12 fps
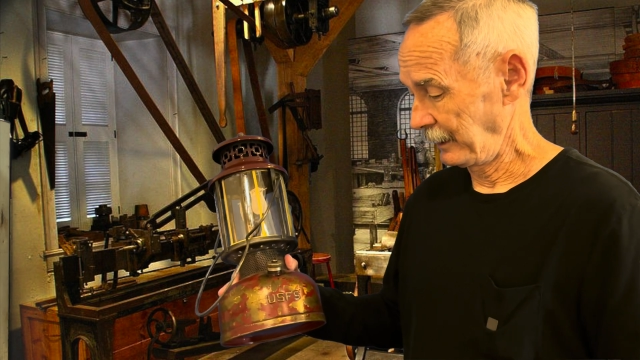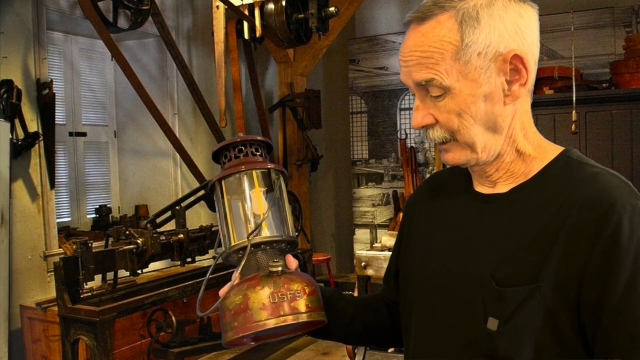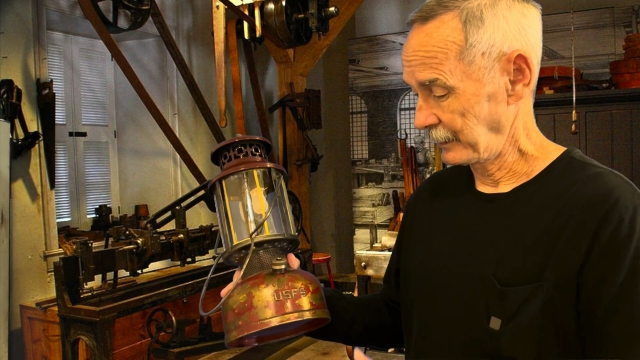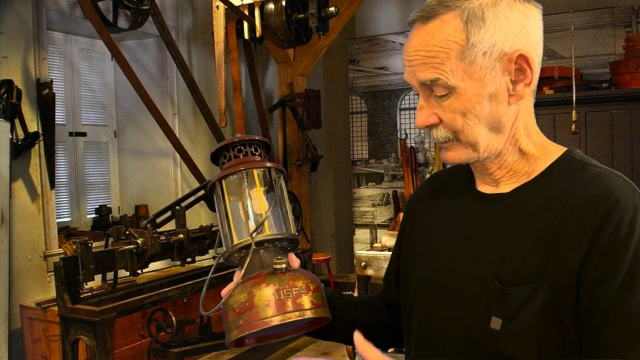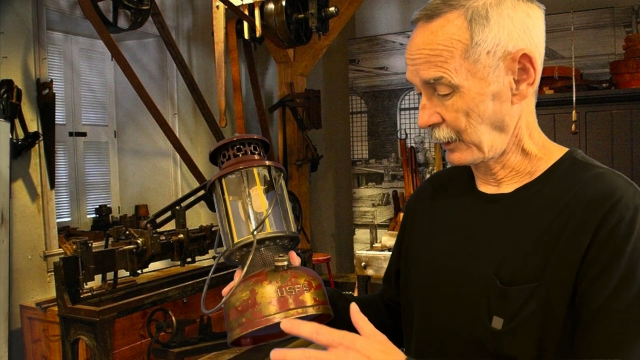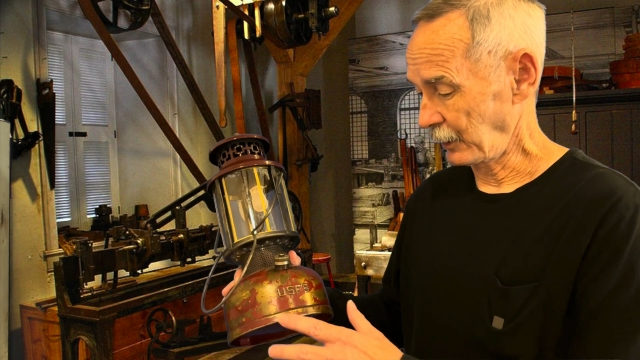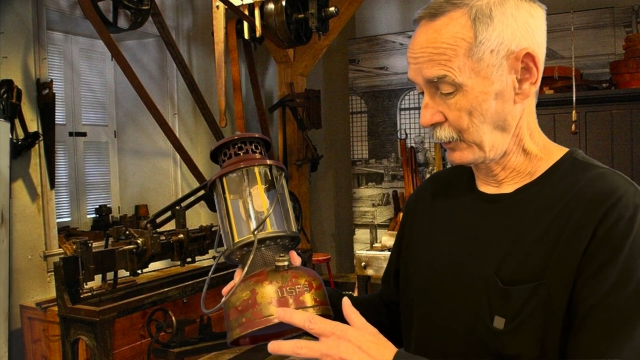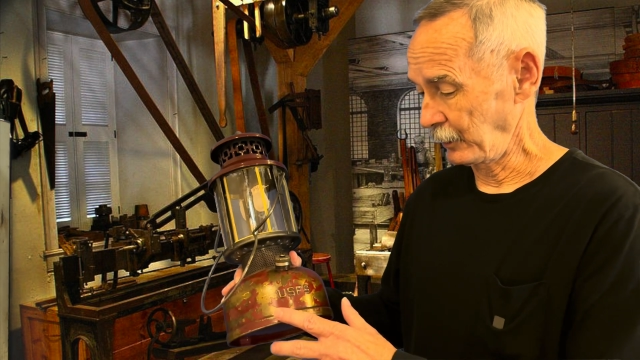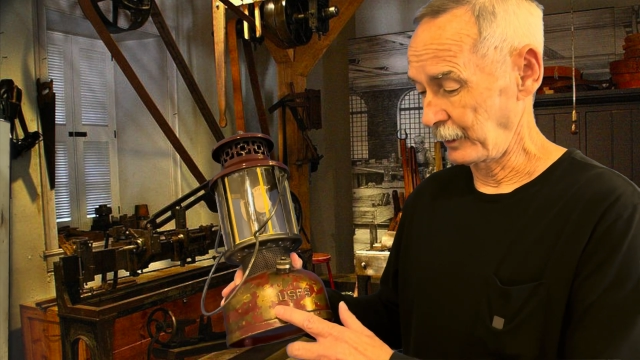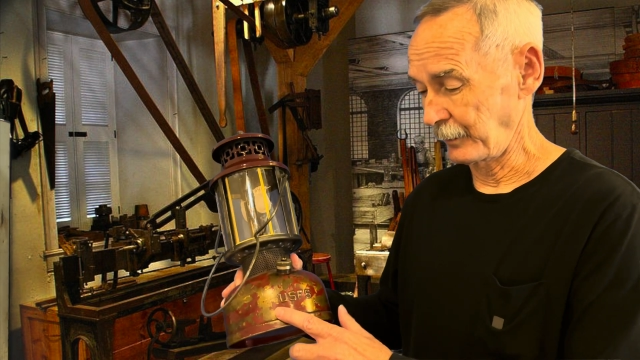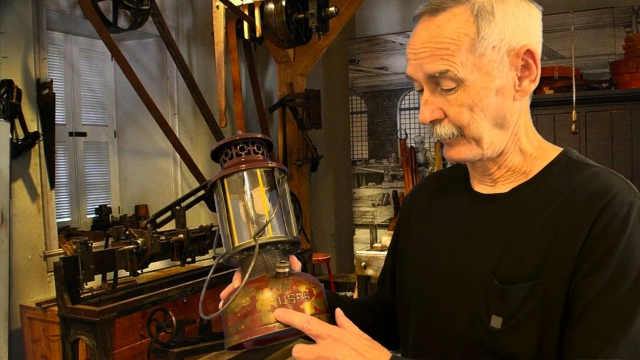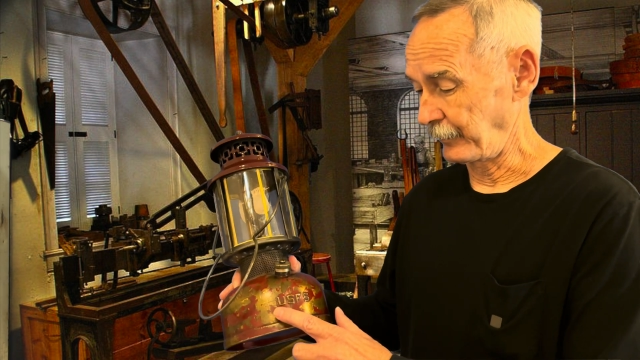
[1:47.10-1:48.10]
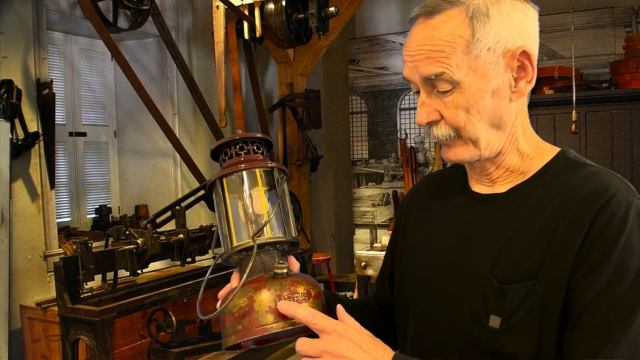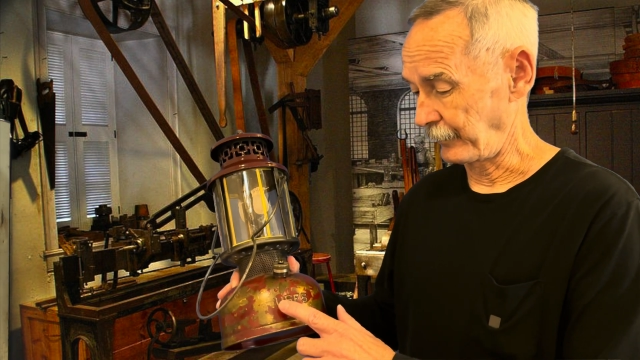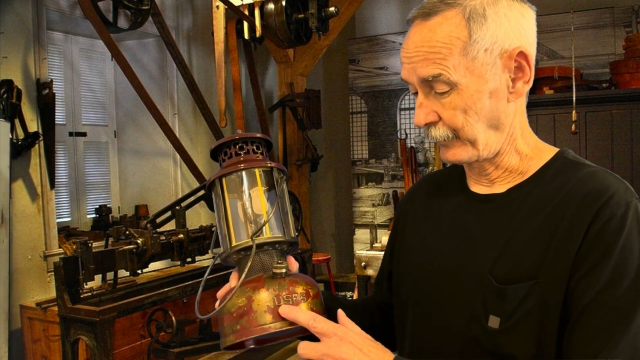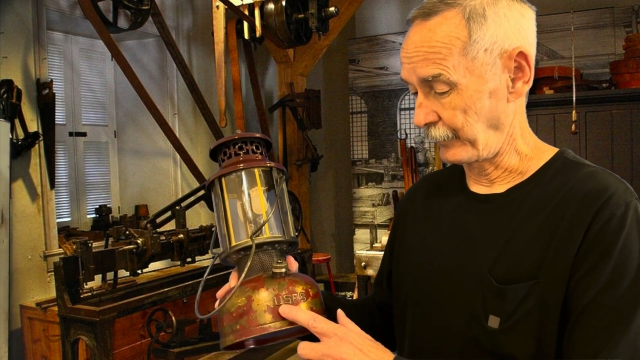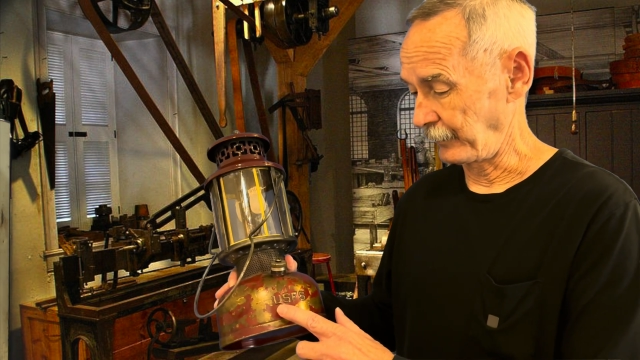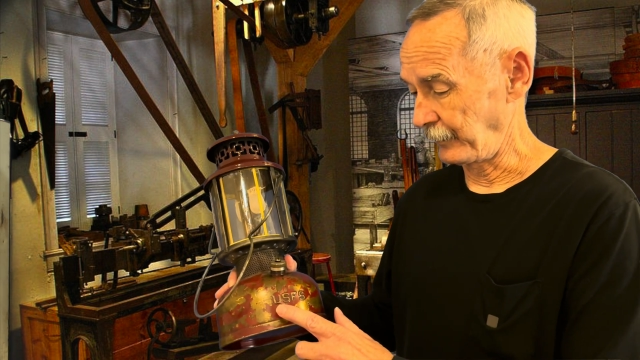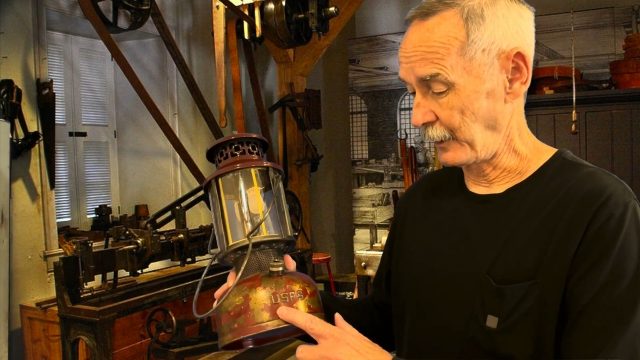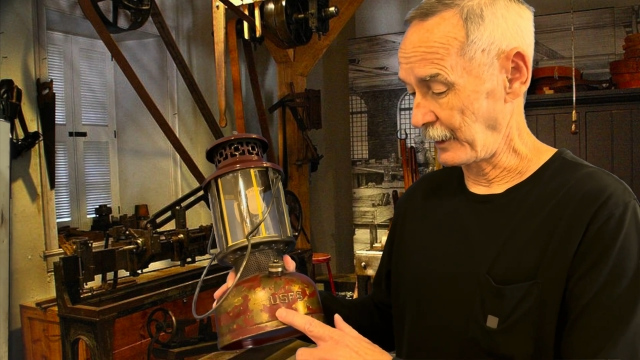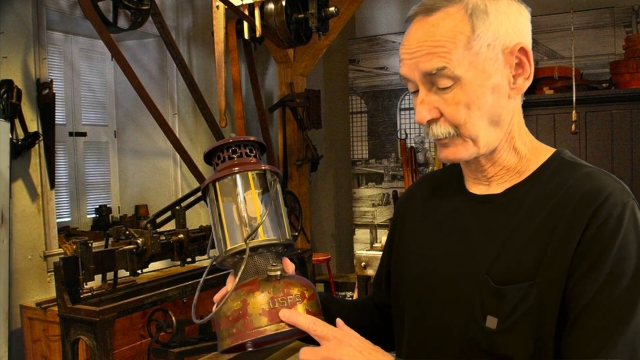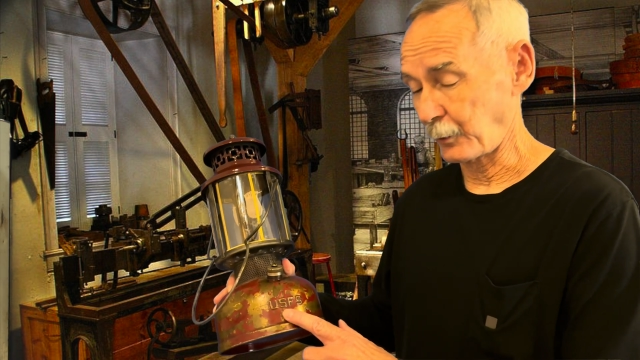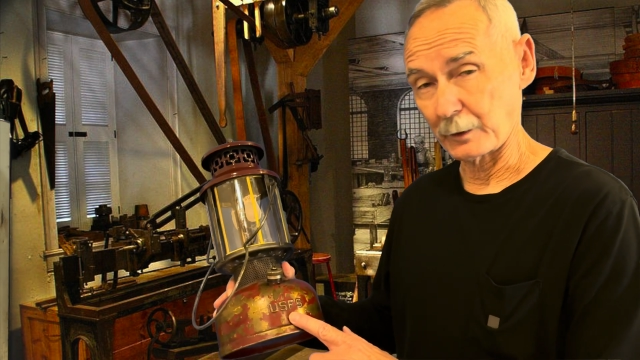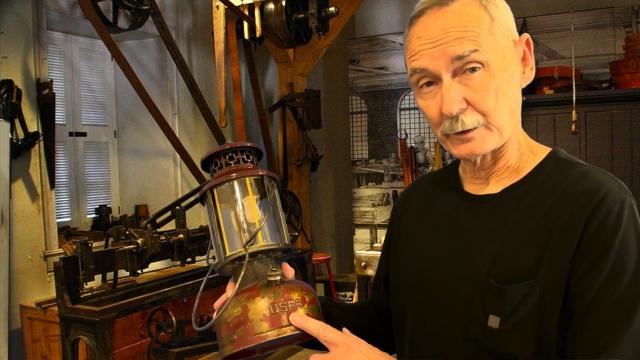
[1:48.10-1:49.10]
So the U.S.
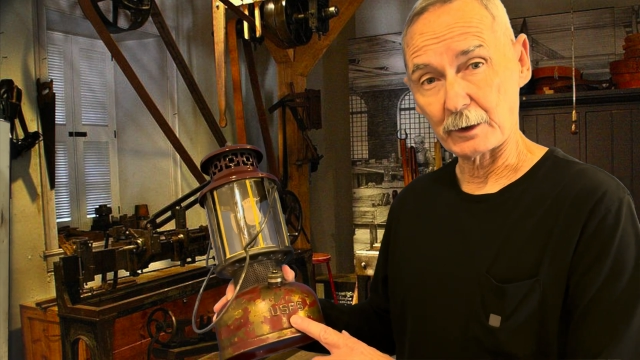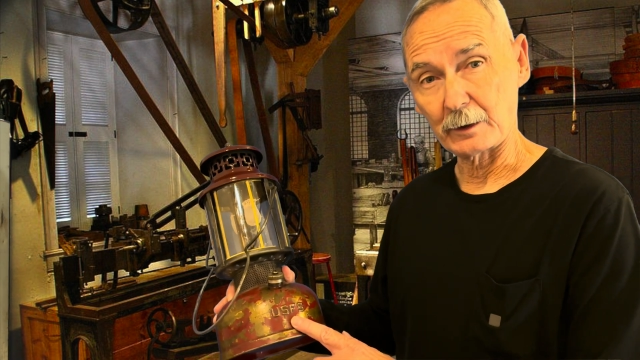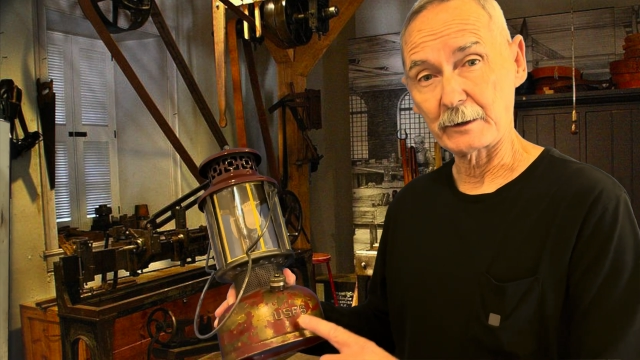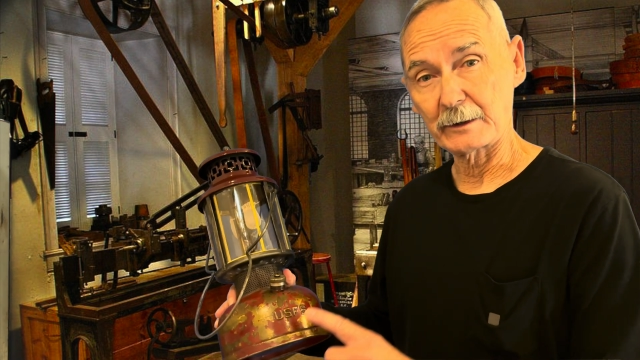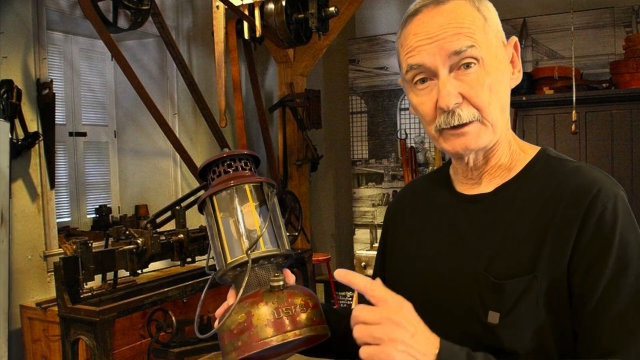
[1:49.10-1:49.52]
Forest Service,